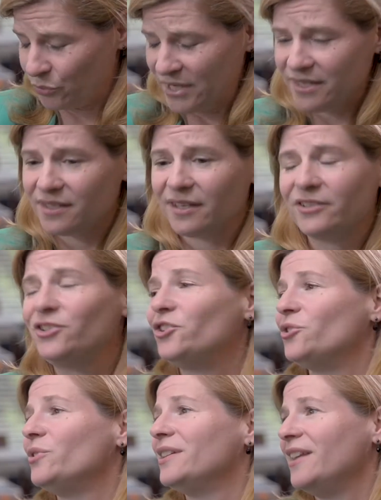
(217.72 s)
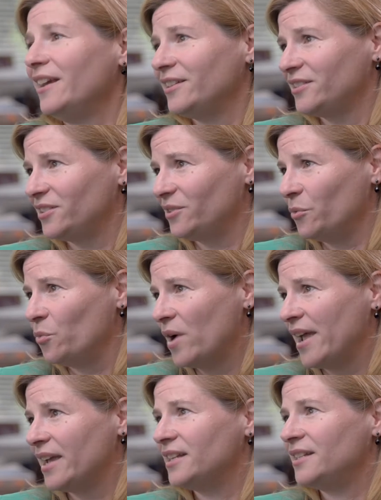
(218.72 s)
brings us to the next
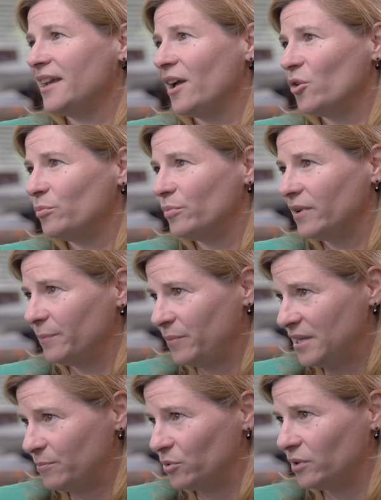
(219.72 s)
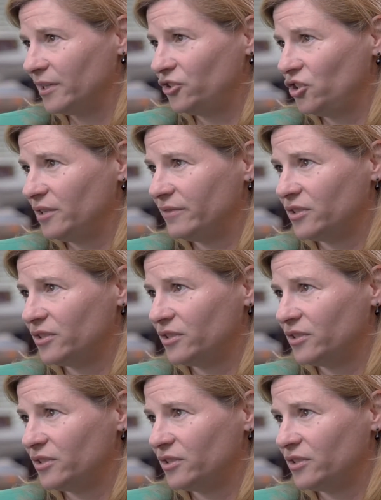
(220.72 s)
way to help people achieve a